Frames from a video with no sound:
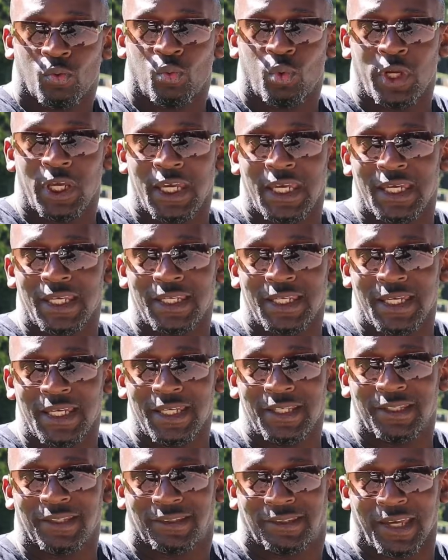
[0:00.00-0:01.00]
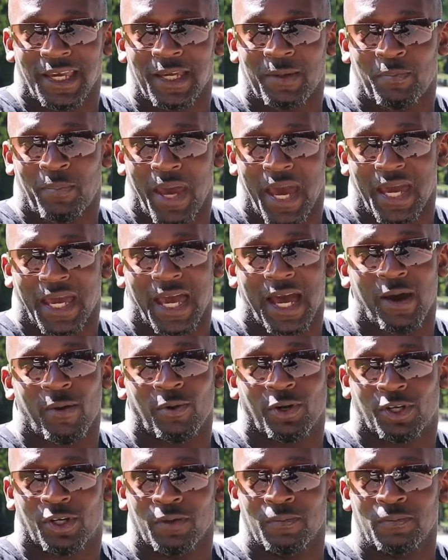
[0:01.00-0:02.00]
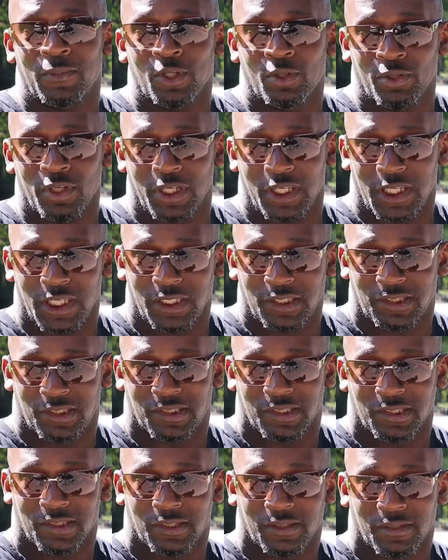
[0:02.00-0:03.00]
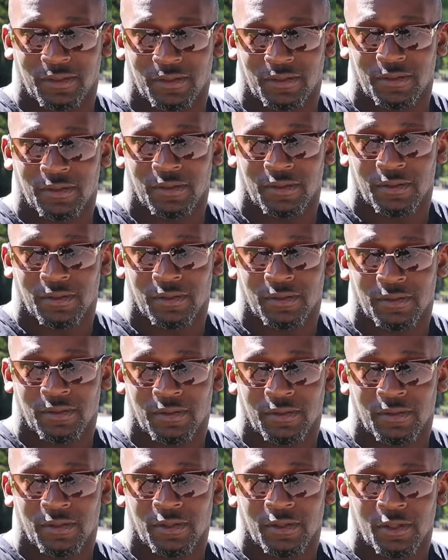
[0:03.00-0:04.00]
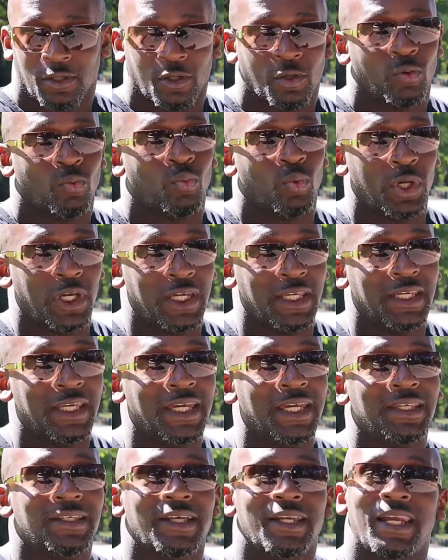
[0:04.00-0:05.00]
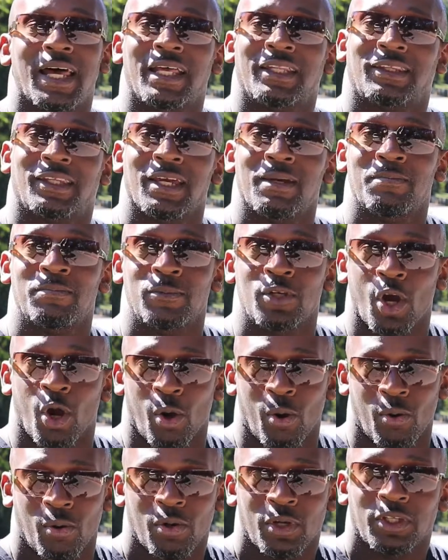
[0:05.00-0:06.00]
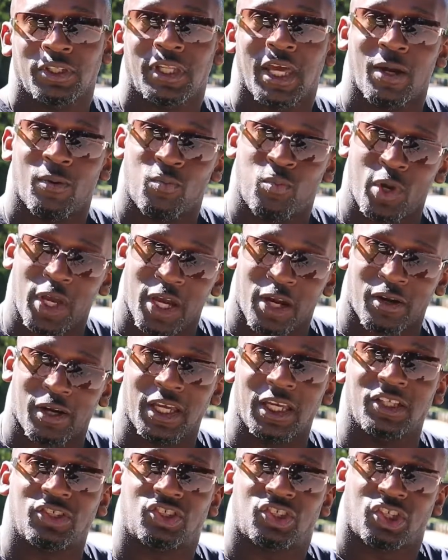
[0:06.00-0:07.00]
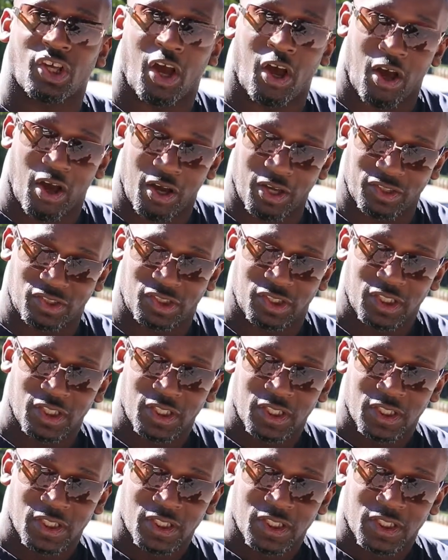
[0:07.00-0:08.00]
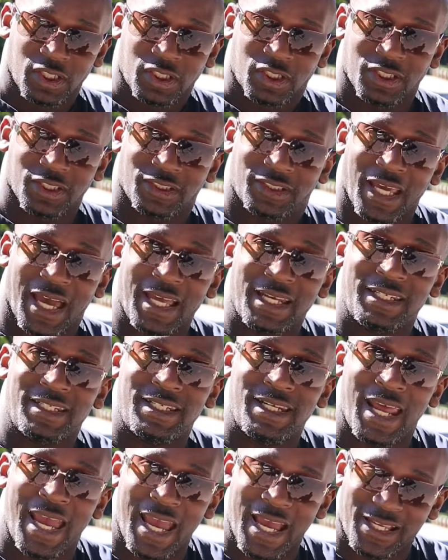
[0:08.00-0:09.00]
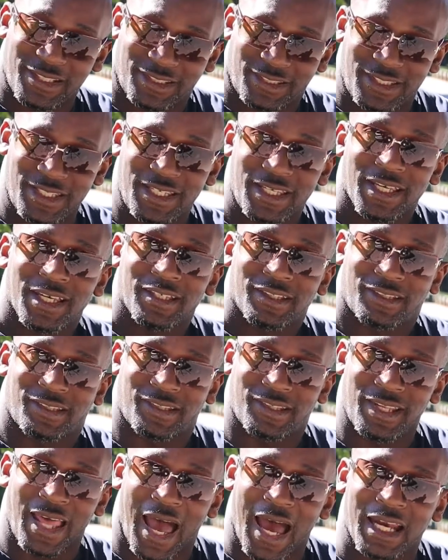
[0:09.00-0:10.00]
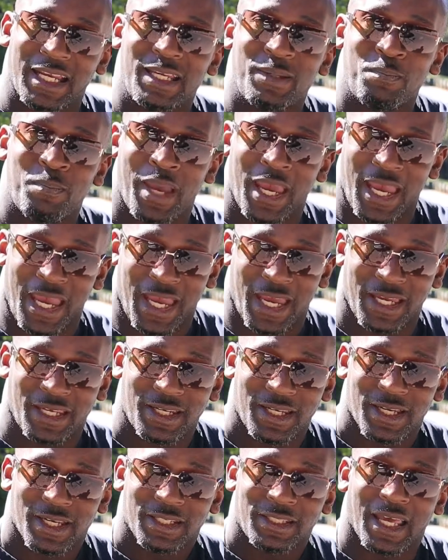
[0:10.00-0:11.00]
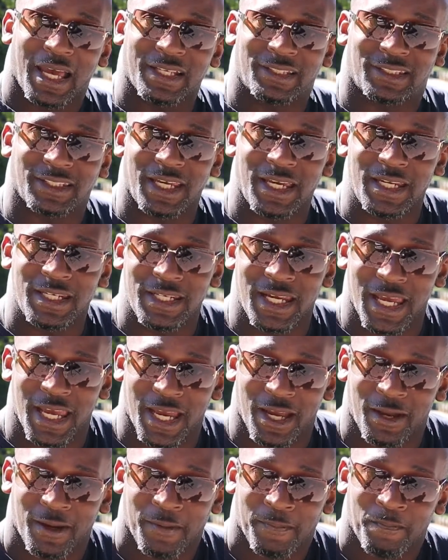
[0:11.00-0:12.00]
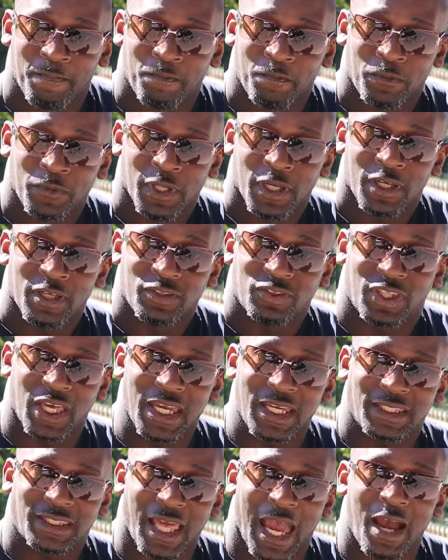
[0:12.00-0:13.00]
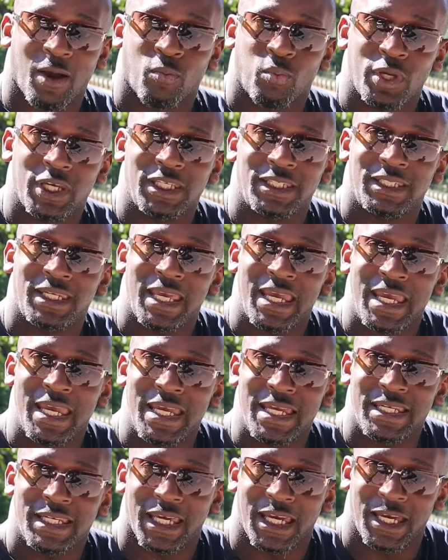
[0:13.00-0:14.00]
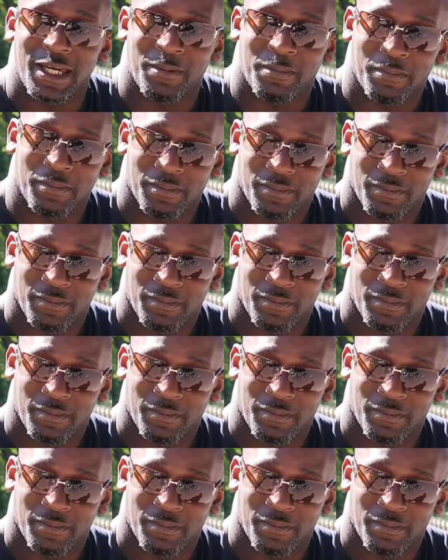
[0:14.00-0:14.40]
We need to take back our communities. We need to let them know that we're in charge. Because that nasty, snotty man that's in there think that we need him.